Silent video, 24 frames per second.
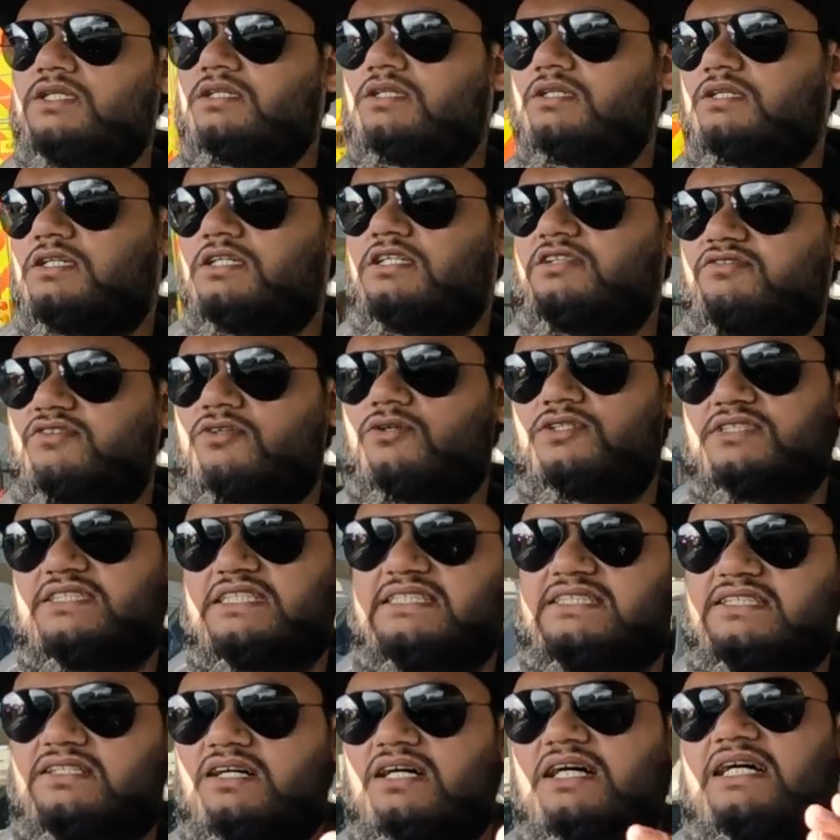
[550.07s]
And of course this
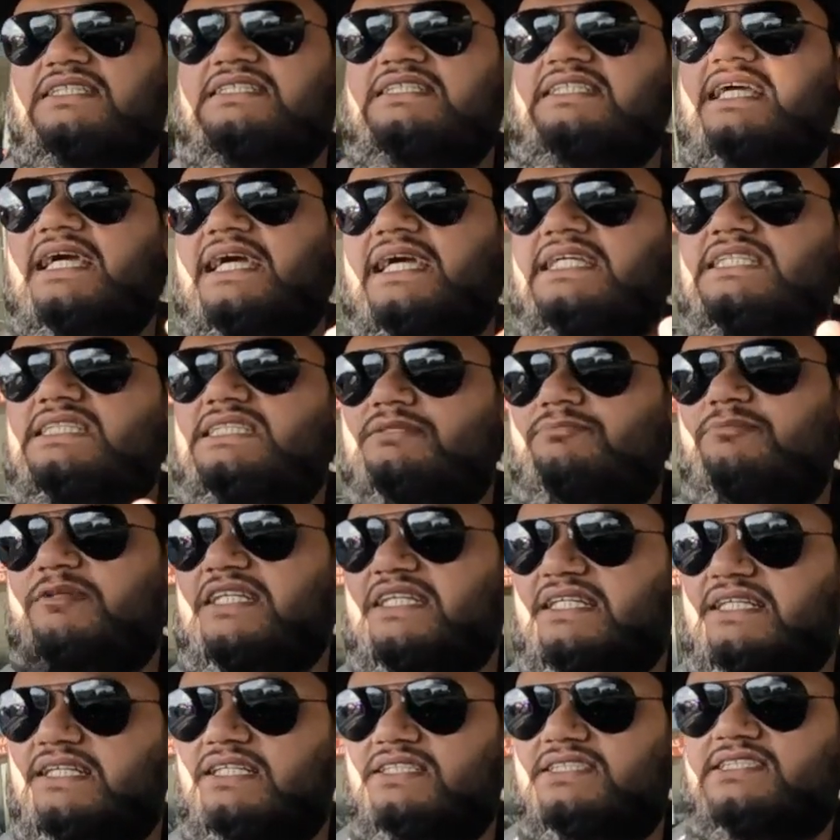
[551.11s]
car has the
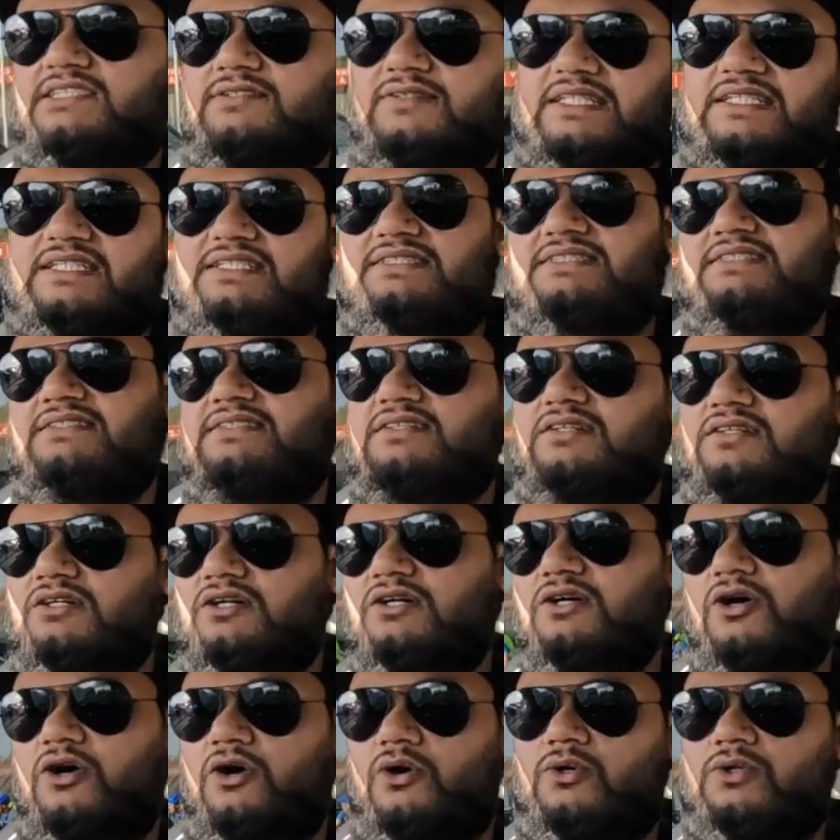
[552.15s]
8-speeder, so it can
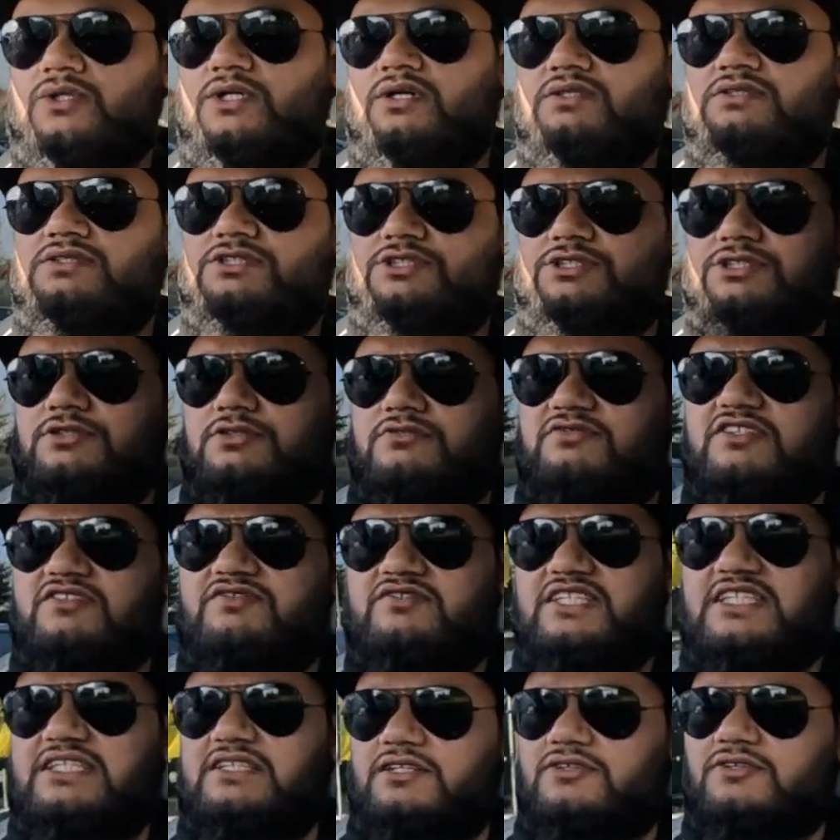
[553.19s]
hold on to
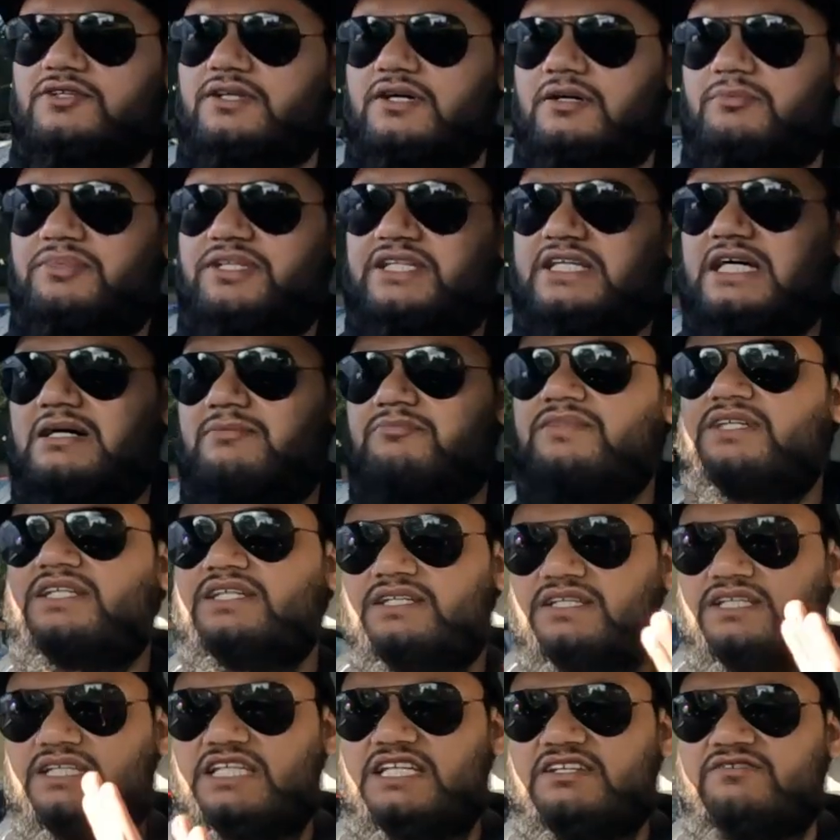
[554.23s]
1500
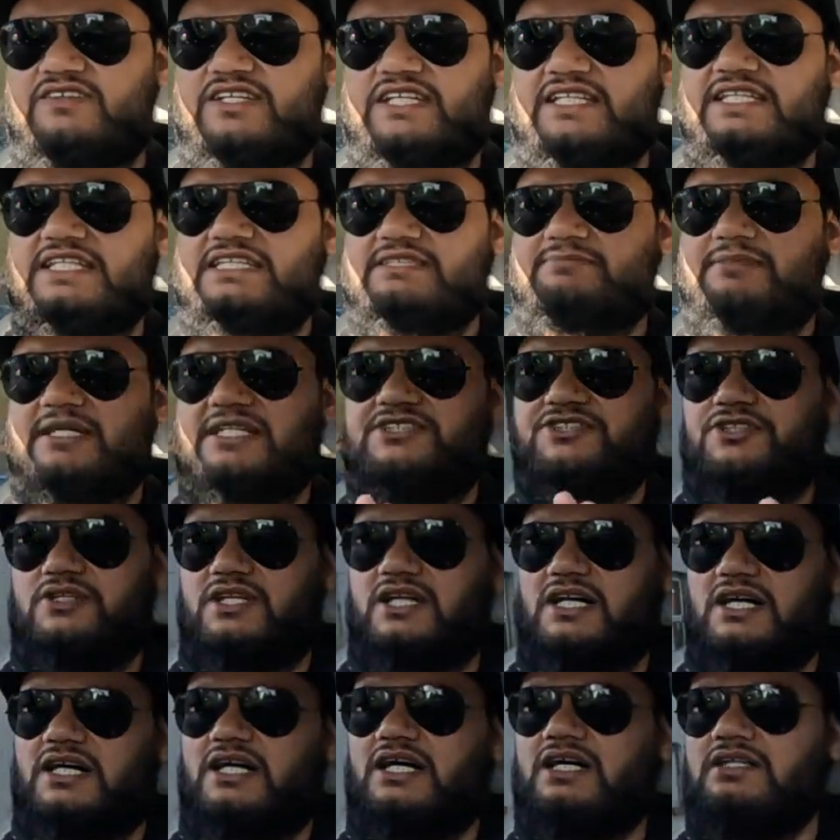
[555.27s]
RPM even in this petrol
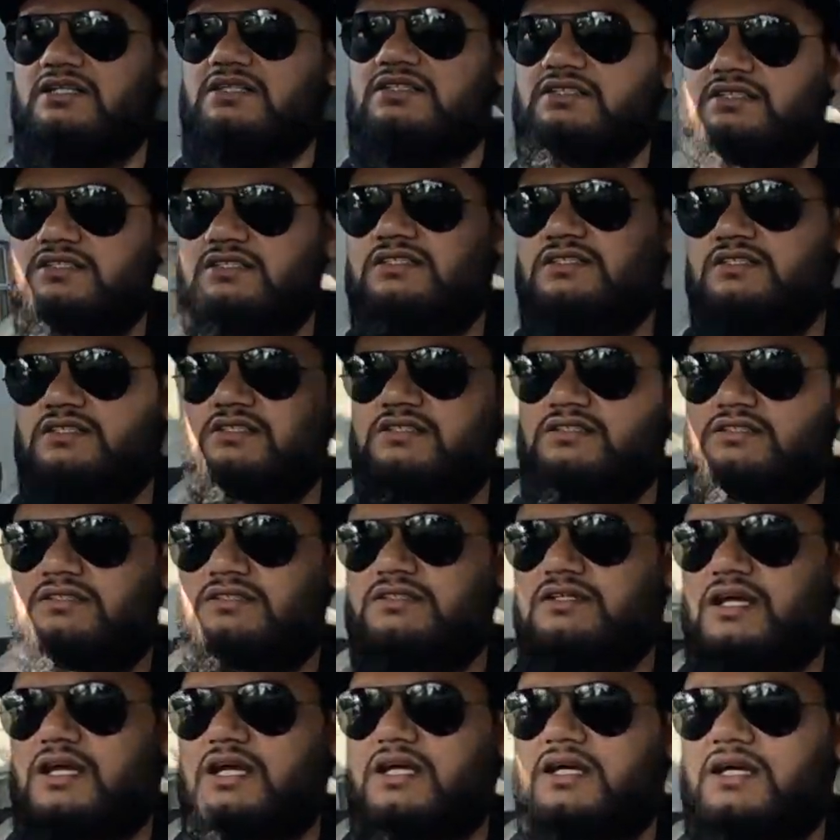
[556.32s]
car
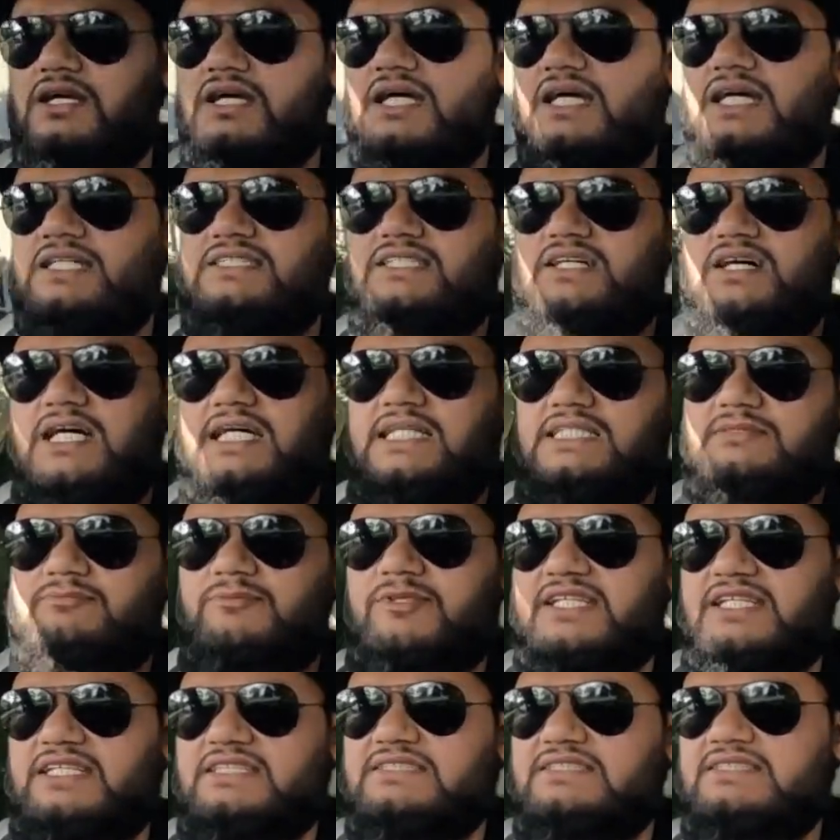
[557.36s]
at higher
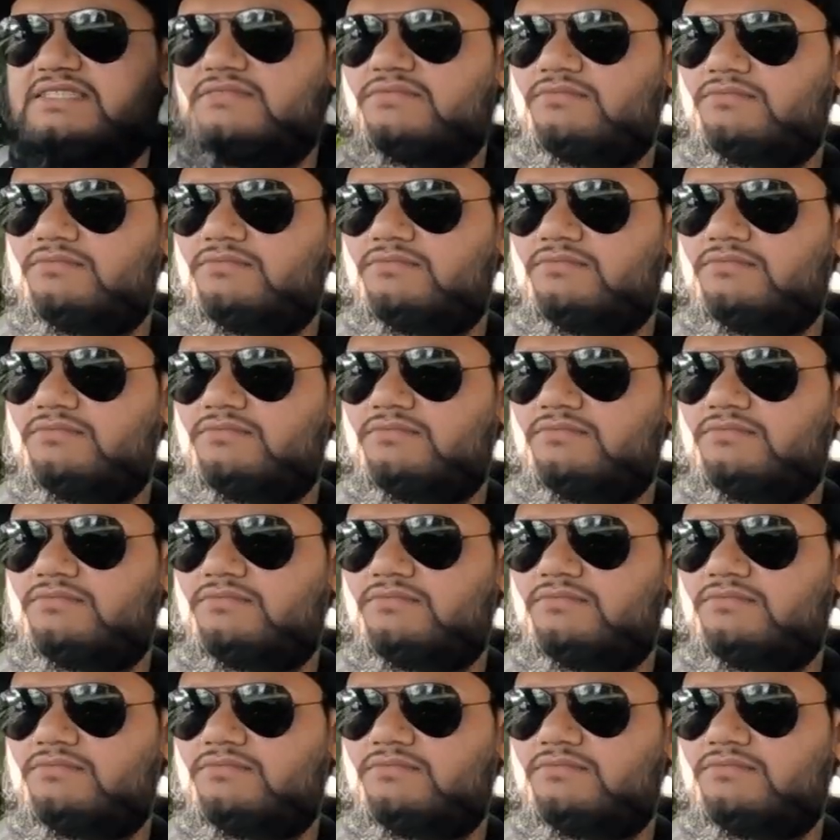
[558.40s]
speeds.